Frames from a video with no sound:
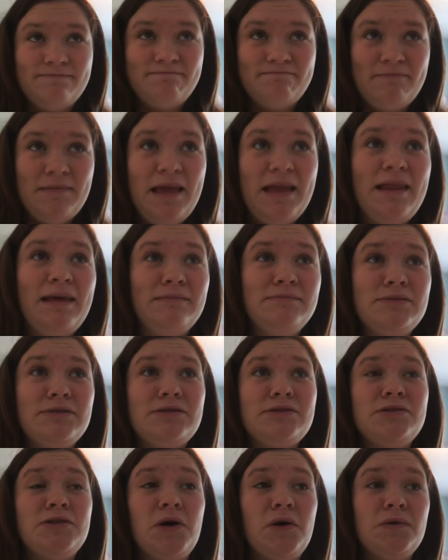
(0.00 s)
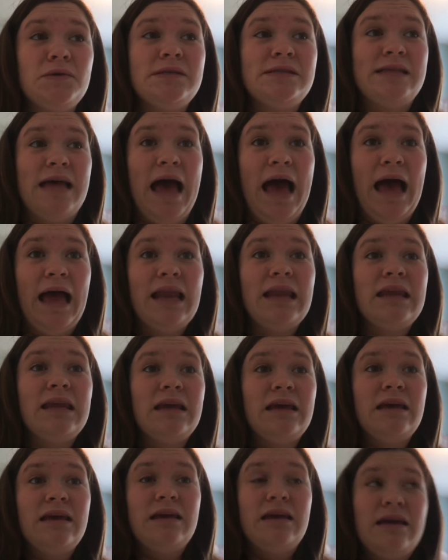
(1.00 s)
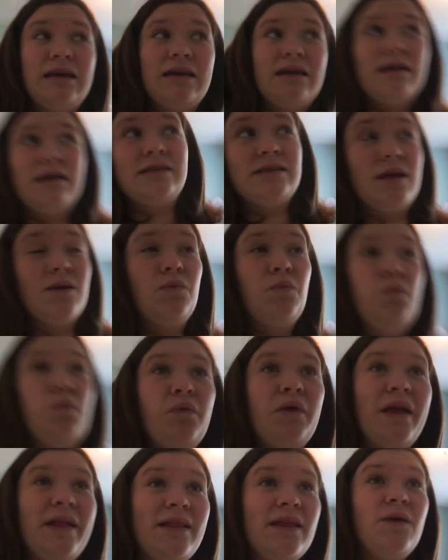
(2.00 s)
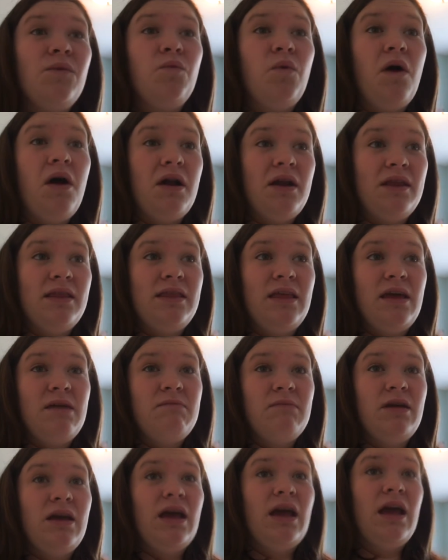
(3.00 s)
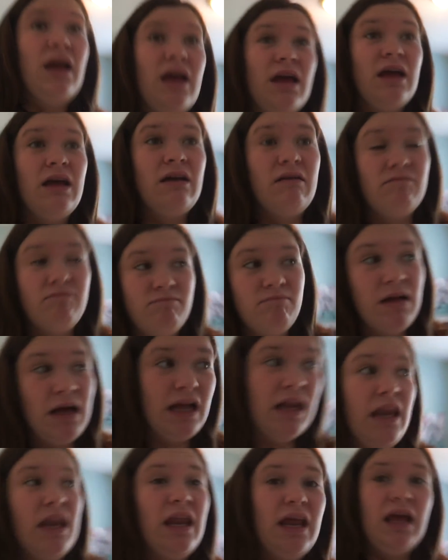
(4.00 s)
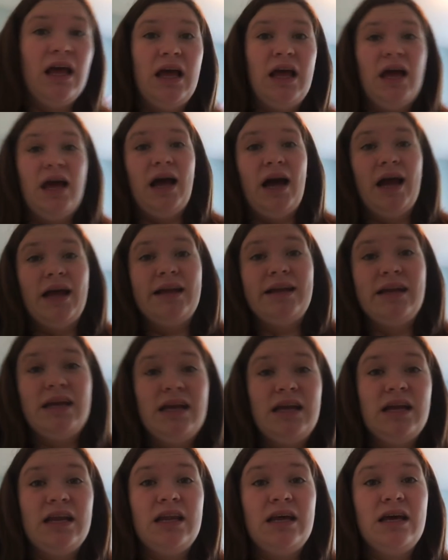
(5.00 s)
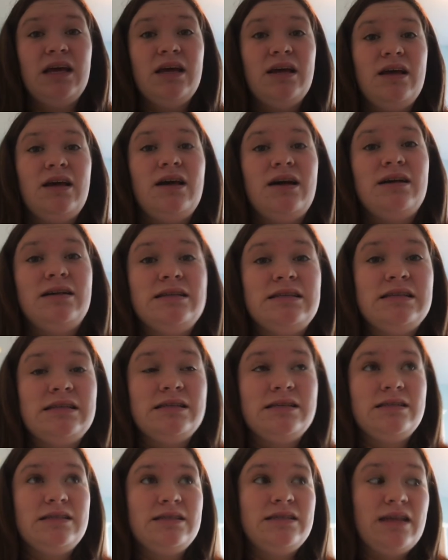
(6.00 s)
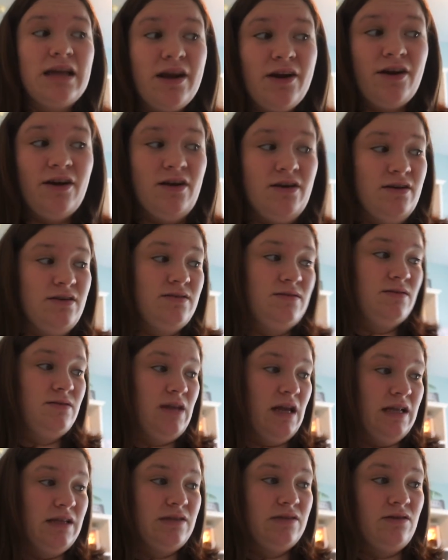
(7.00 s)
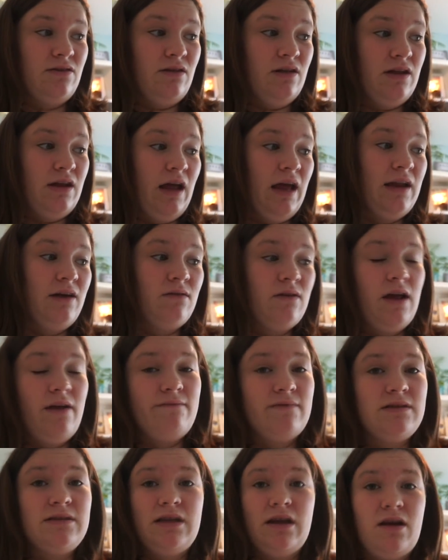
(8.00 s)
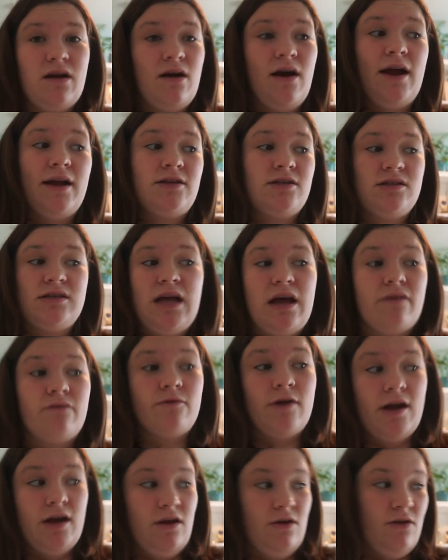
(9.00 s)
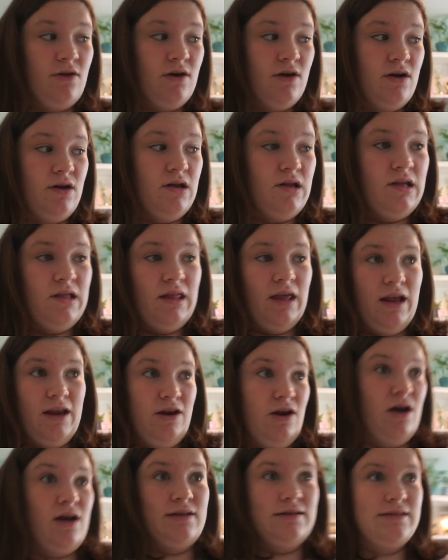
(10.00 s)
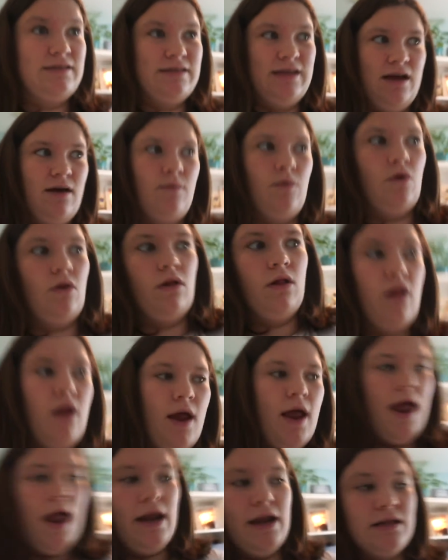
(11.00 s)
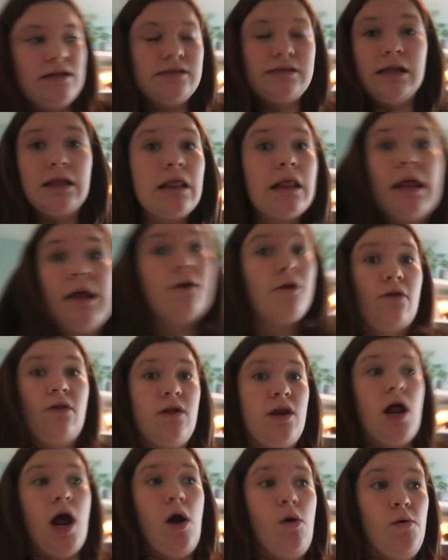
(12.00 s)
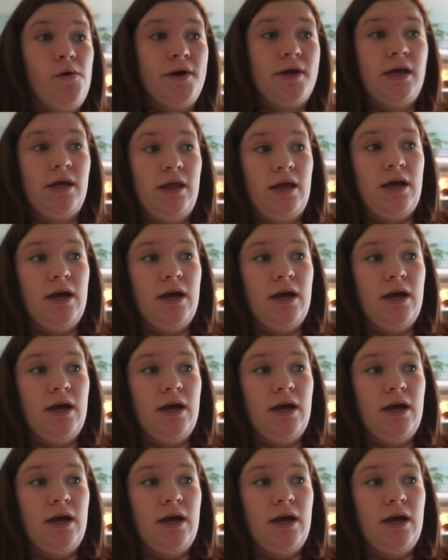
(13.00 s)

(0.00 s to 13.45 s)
And I'm so sad, because I really wanted them, but I need a sticker stencil, and I don't have a sticker, I just have regular, like non-stickable, and it's literally not working.